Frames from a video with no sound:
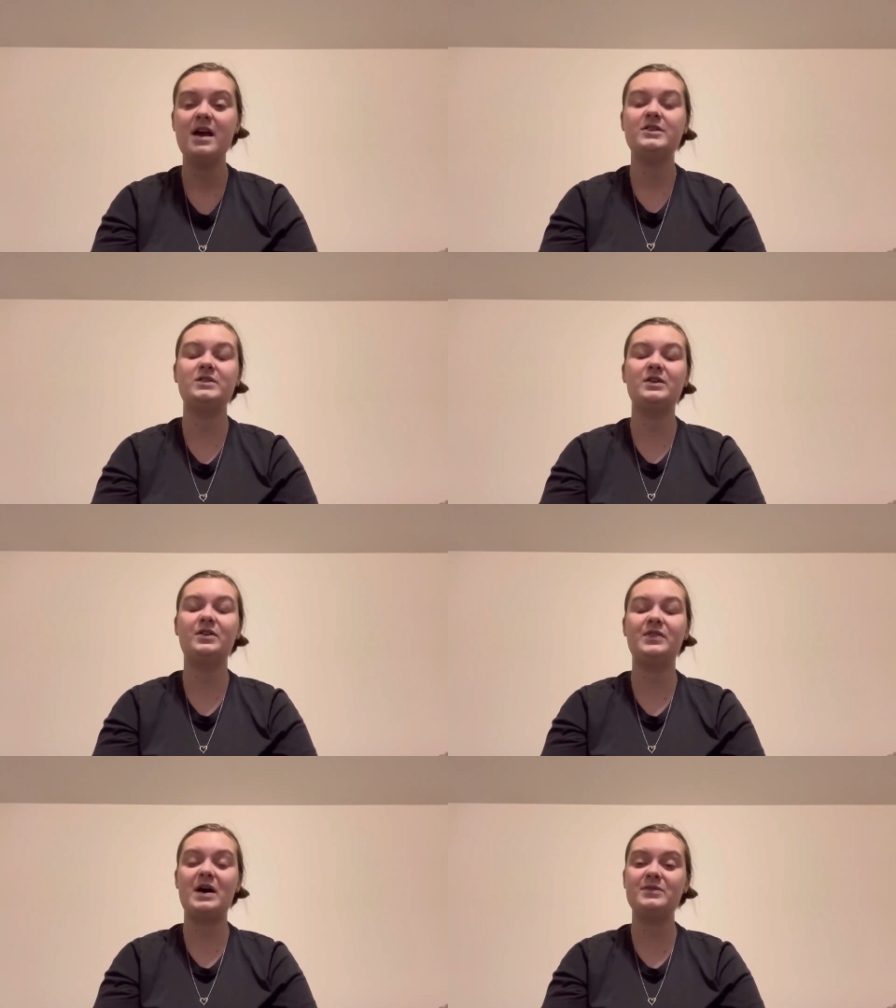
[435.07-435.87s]
So I
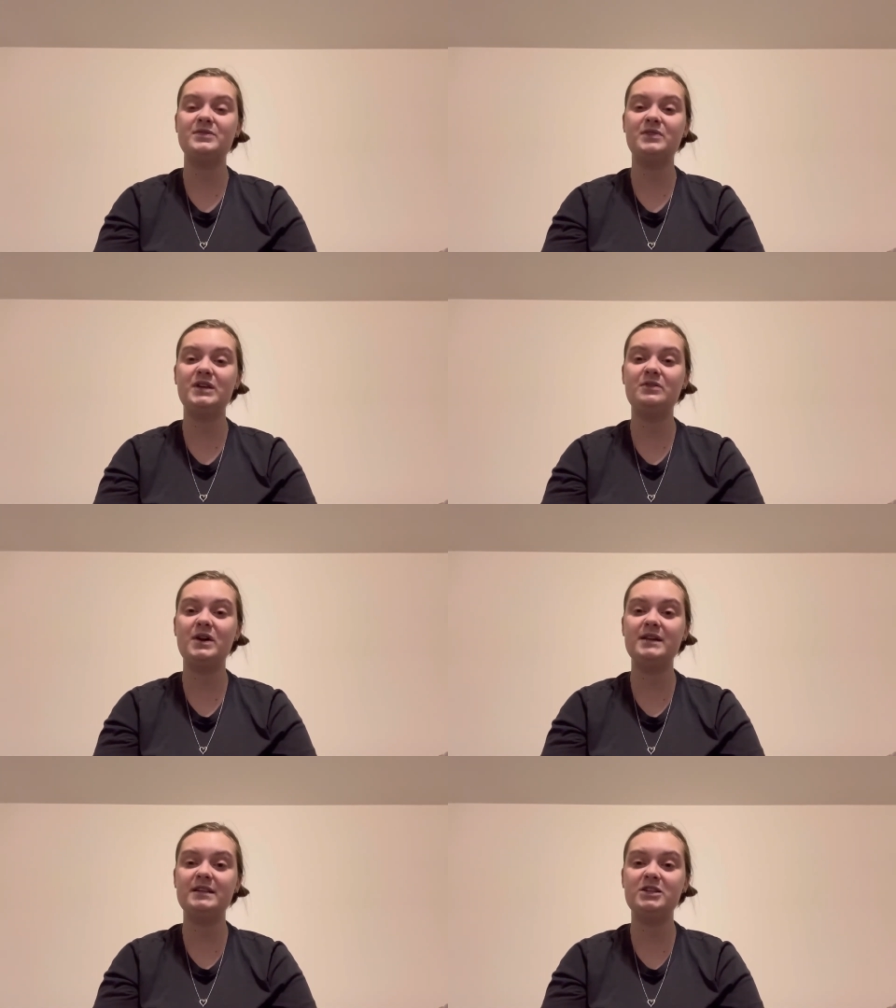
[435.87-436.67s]
thought that was really
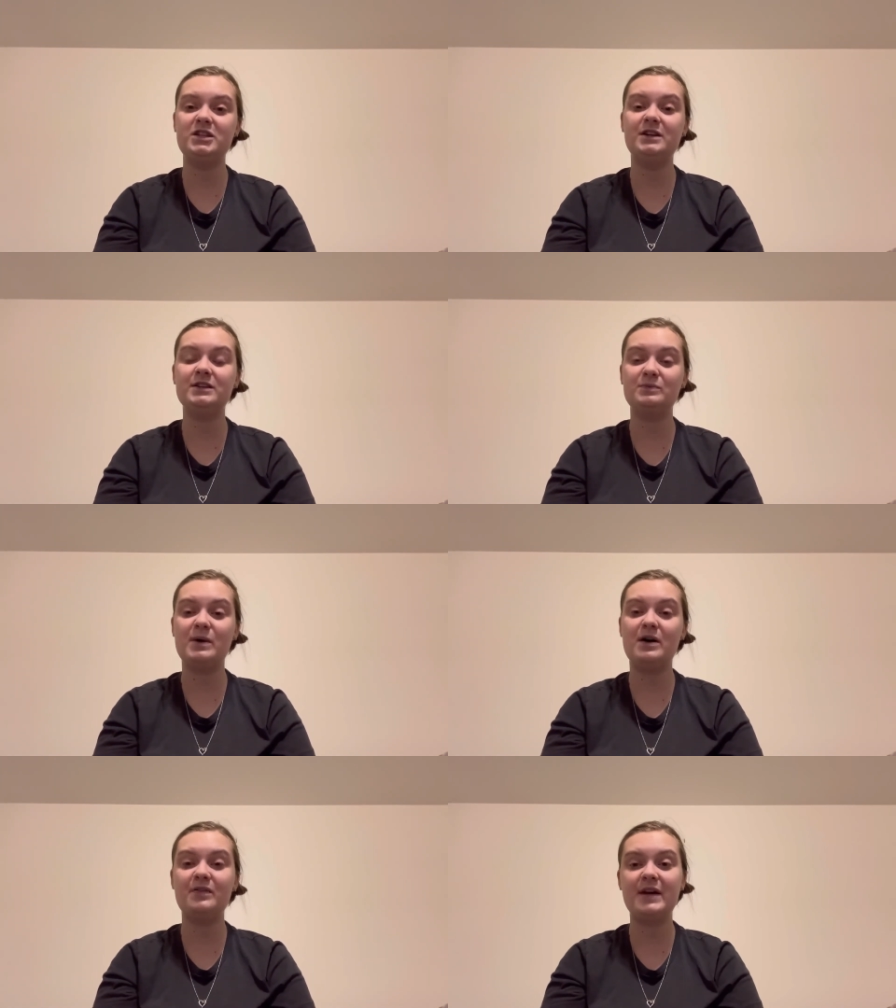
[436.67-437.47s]
great this year as
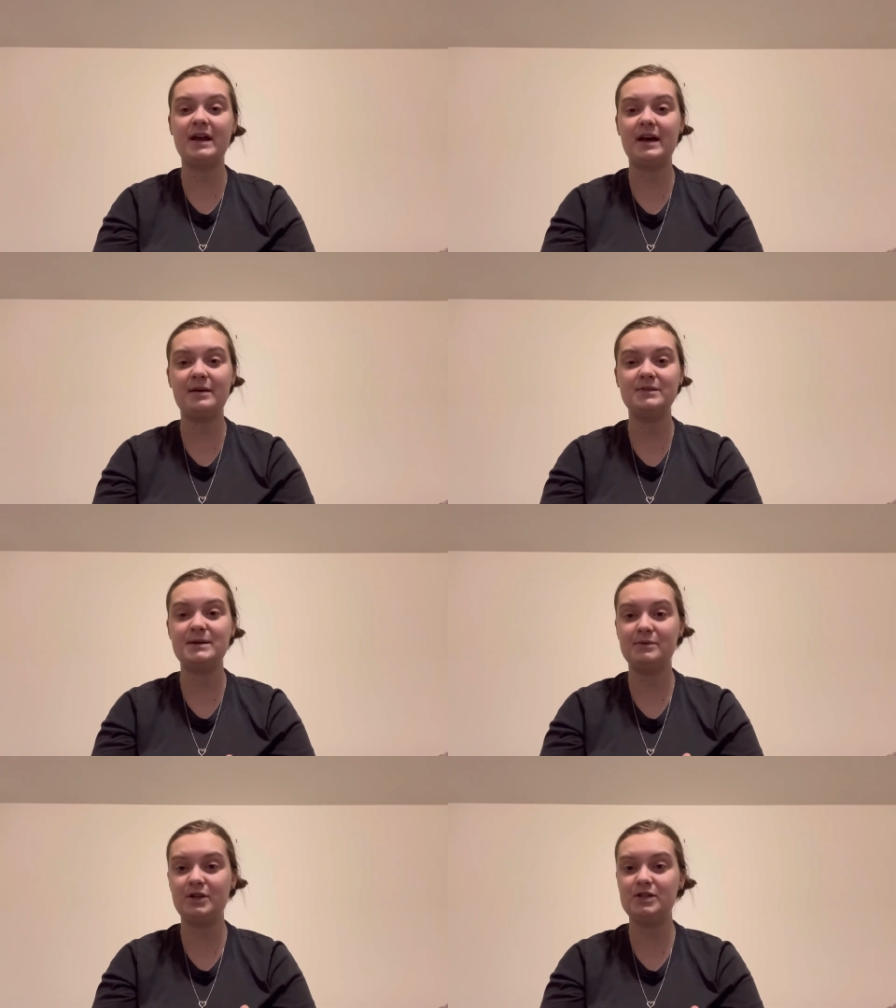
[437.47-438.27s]
well that I was
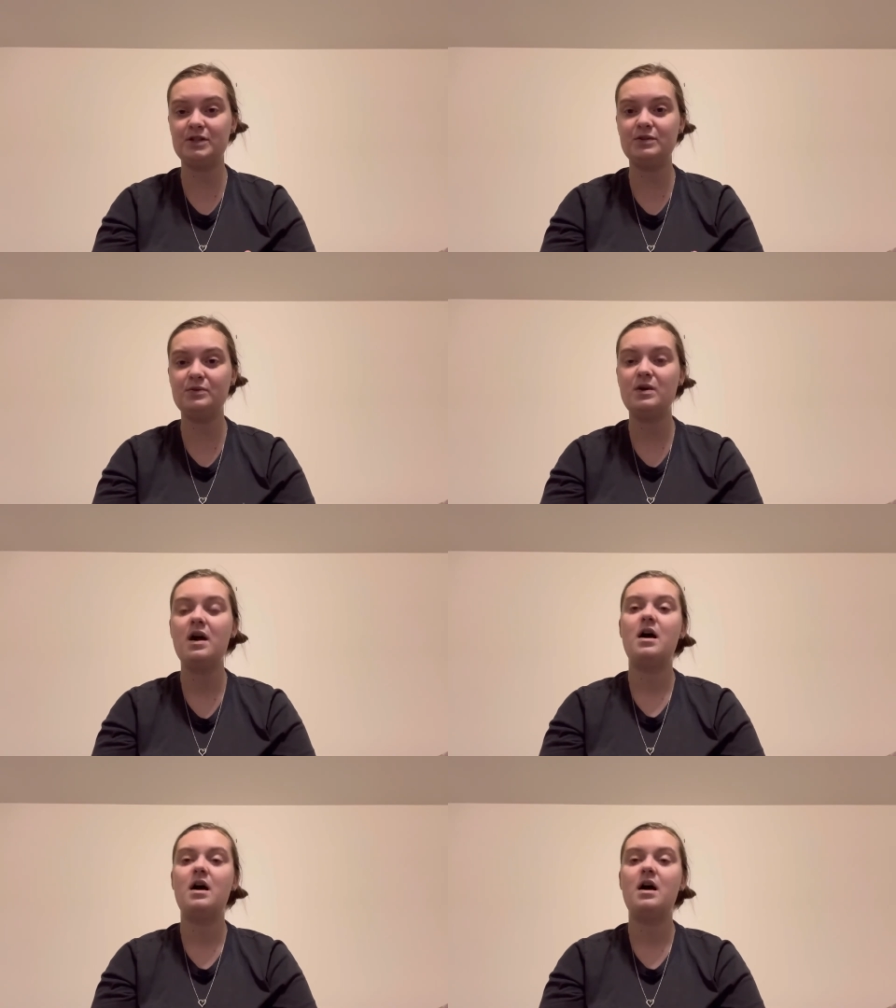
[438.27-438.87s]
able to do.